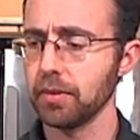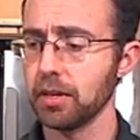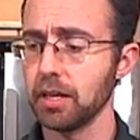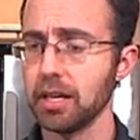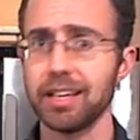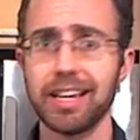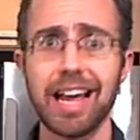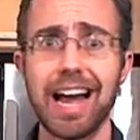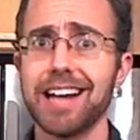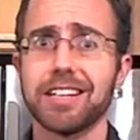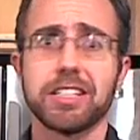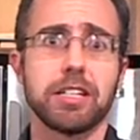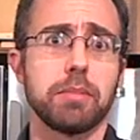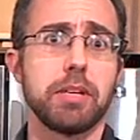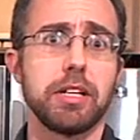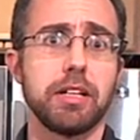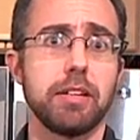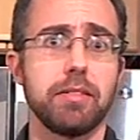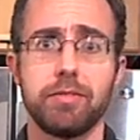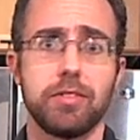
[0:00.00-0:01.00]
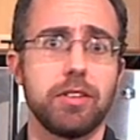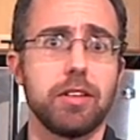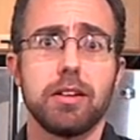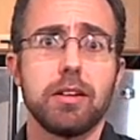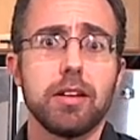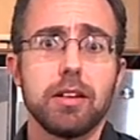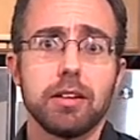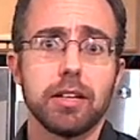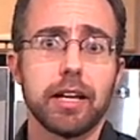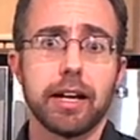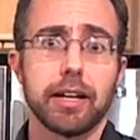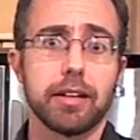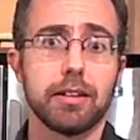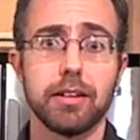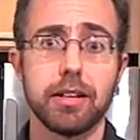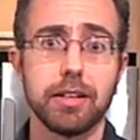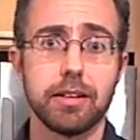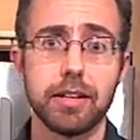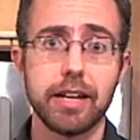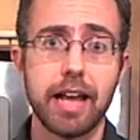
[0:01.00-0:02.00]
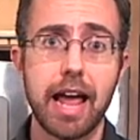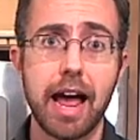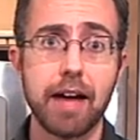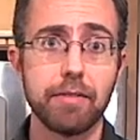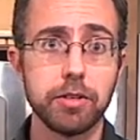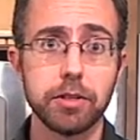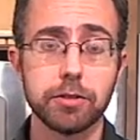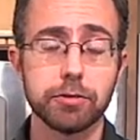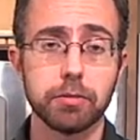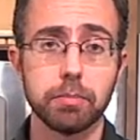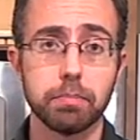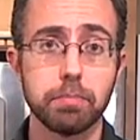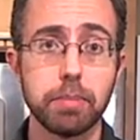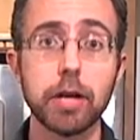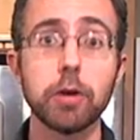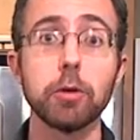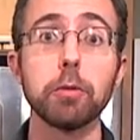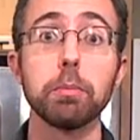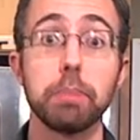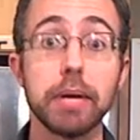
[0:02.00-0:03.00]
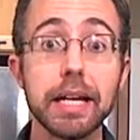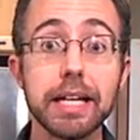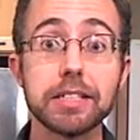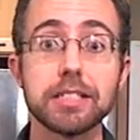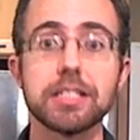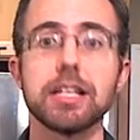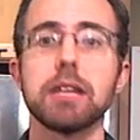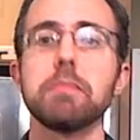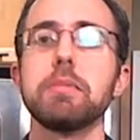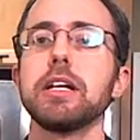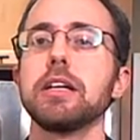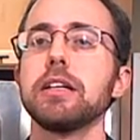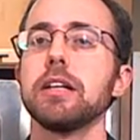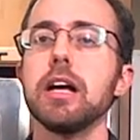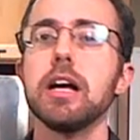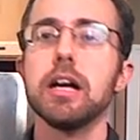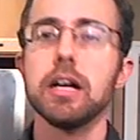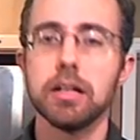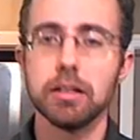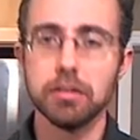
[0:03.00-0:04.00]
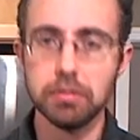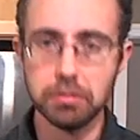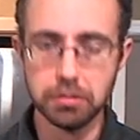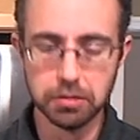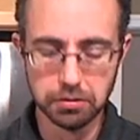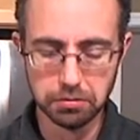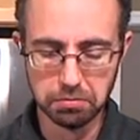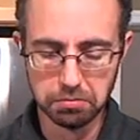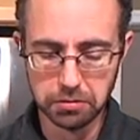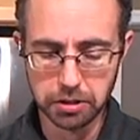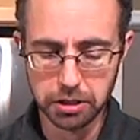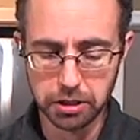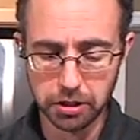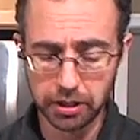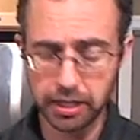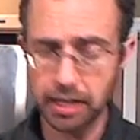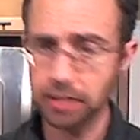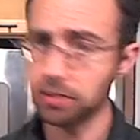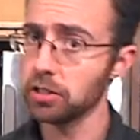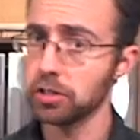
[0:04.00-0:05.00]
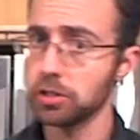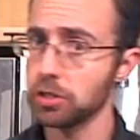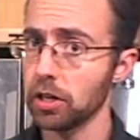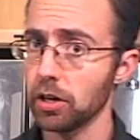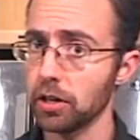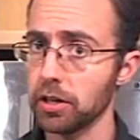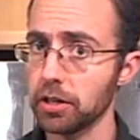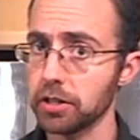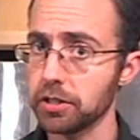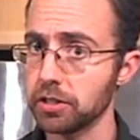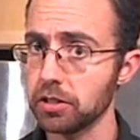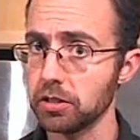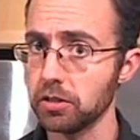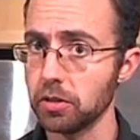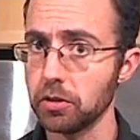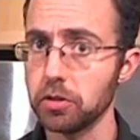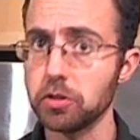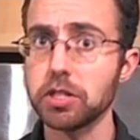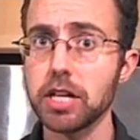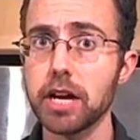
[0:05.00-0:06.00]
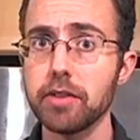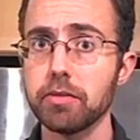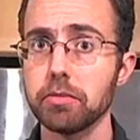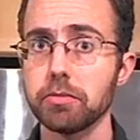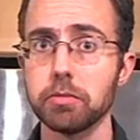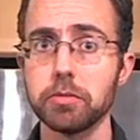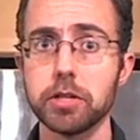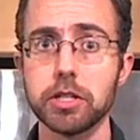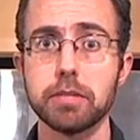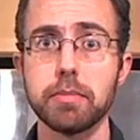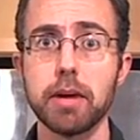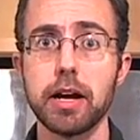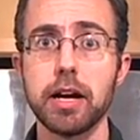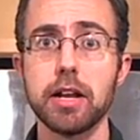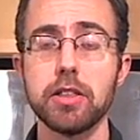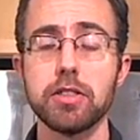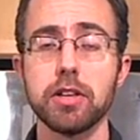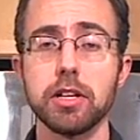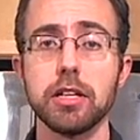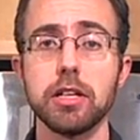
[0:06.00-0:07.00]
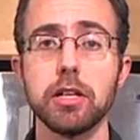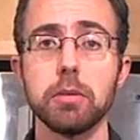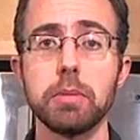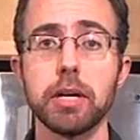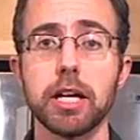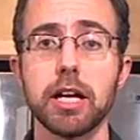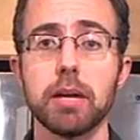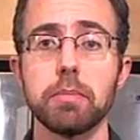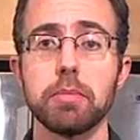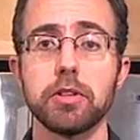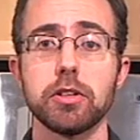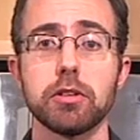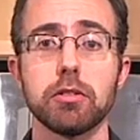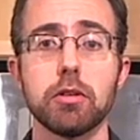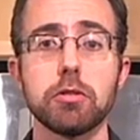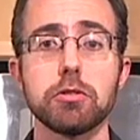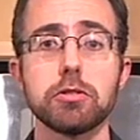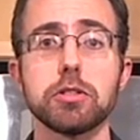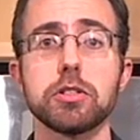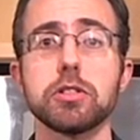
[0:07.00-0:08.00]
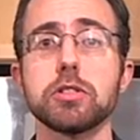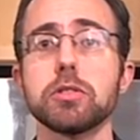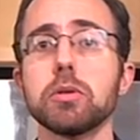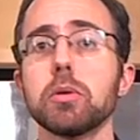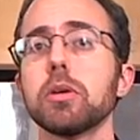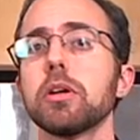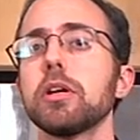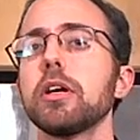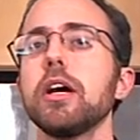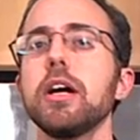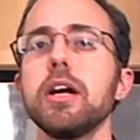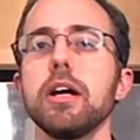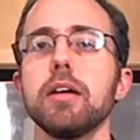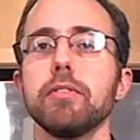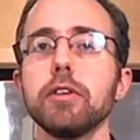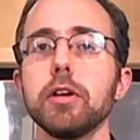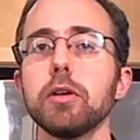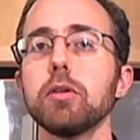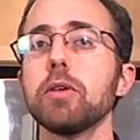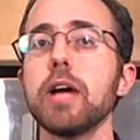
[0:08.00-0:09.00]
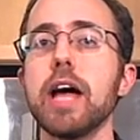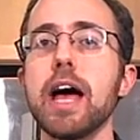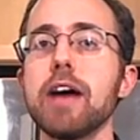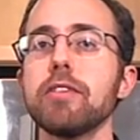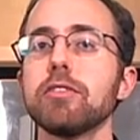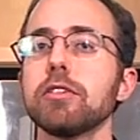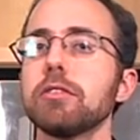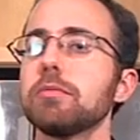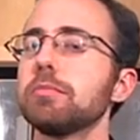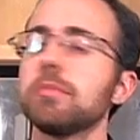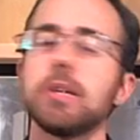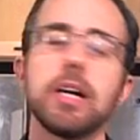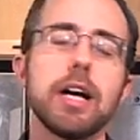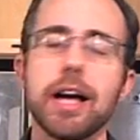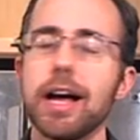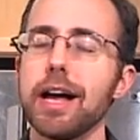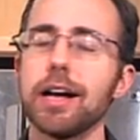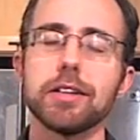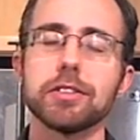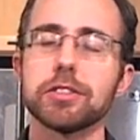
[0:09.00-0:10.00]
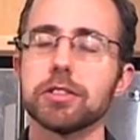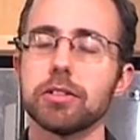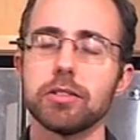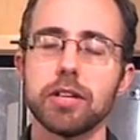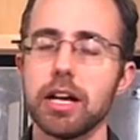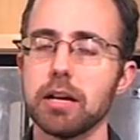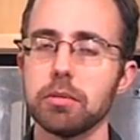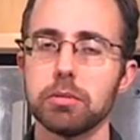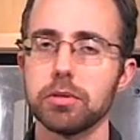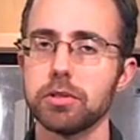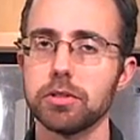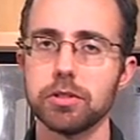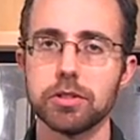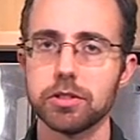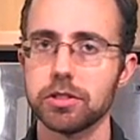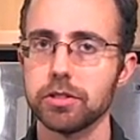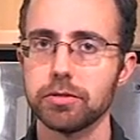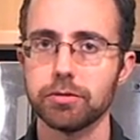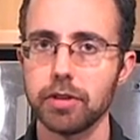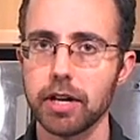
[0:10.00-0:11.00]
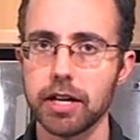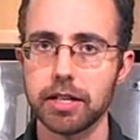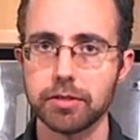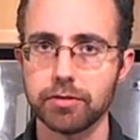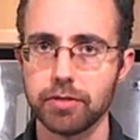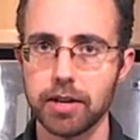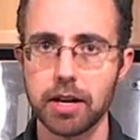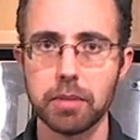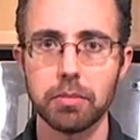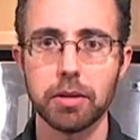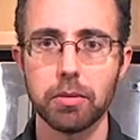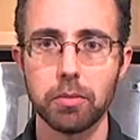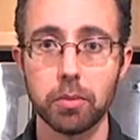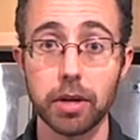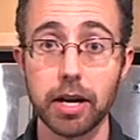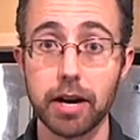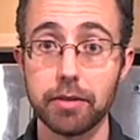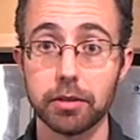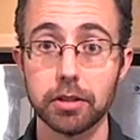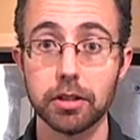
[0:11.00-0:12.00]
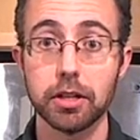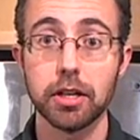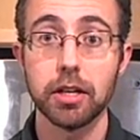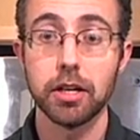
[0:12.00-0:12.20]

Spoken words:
gosh, I mean, you like have these from pickled beets. I mean, you can get these jars, you save them from just about anything that you pick up at the grocery store. If you don't have them, ask your neighbors, your friends, family, whatever,